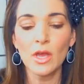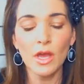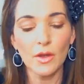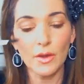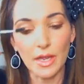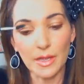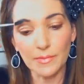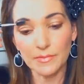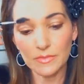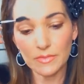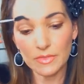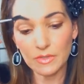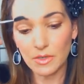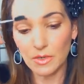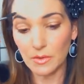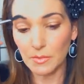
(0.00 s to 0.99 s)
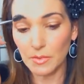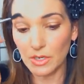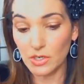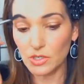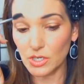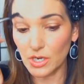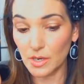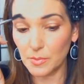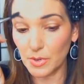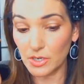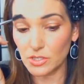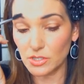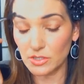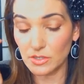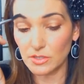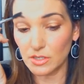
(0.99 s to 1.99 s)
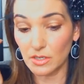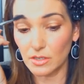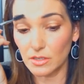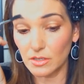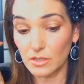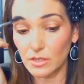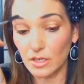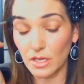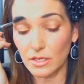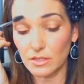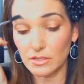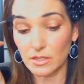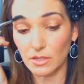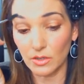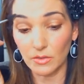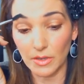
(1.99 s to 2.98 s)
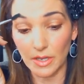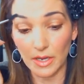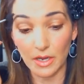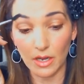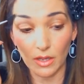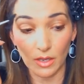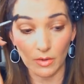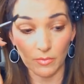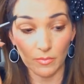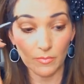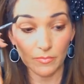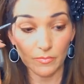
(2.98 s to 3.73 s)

Okay, so I'm going to try to brush this in case I look like a clown.